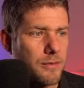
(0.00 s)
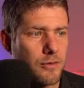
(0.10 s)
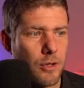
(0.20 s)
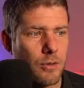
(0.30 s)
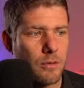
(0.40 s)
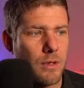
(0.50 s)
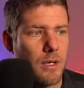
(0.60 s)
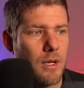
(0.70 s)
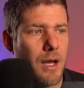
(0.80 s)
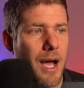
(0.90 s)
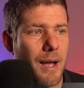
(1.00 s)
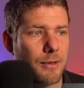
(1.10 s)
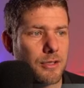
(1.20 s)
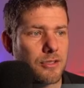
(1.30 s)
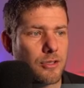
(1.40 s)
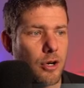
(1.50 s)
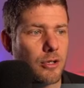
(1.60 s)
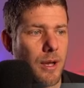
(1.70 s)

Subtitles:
So I'm going to start.